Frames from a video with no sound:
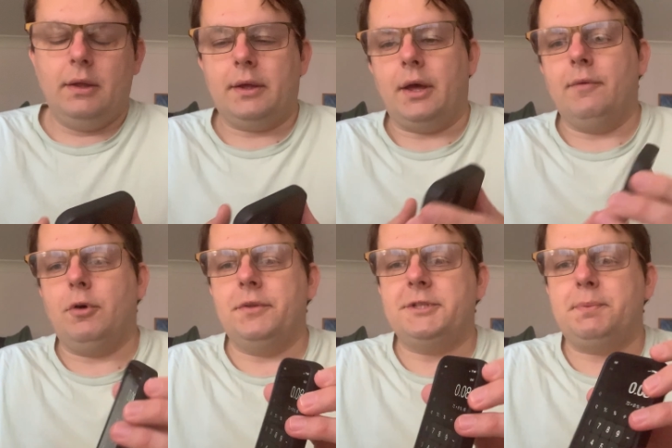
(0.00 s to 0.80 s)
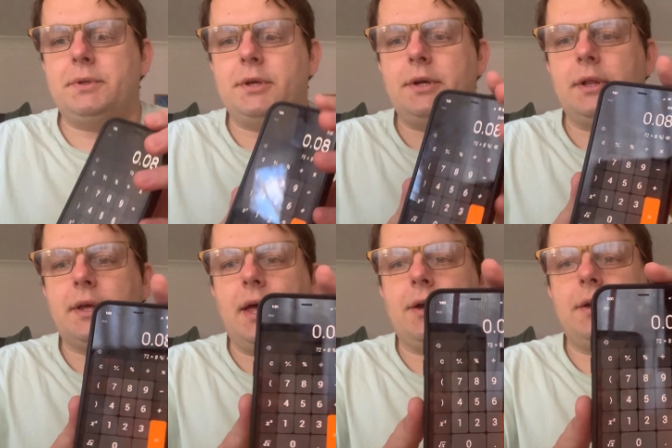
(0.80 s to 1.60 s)
Okay, I've got this particular
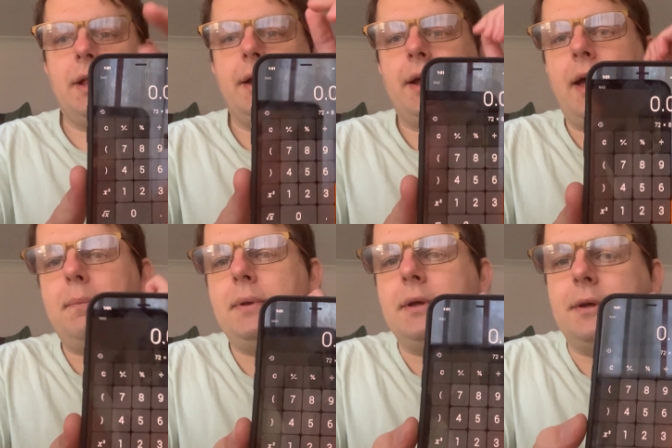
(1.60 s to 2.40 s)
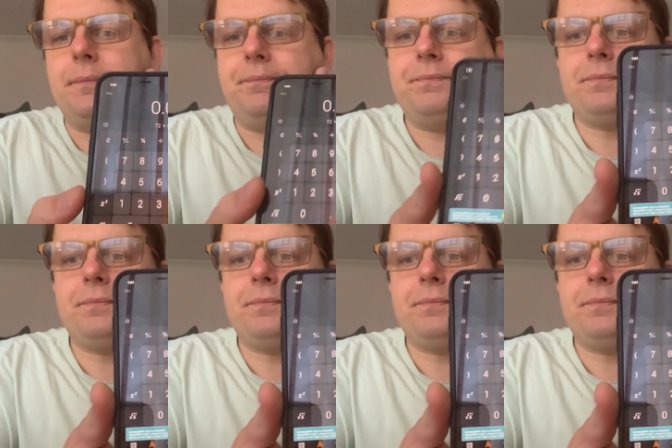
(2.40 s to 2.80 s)
calculator app here.